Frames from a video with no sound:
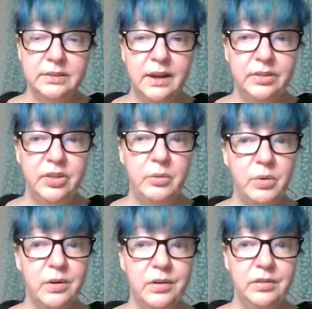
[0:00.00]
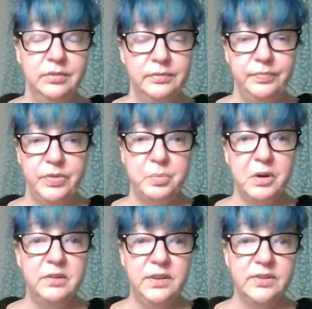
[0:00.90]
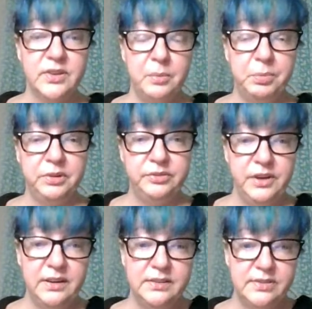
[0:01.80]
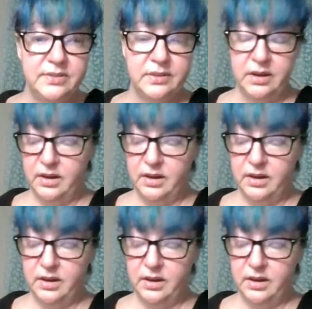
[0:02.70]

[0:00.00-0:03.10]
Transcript: like they were the previous couple of nights.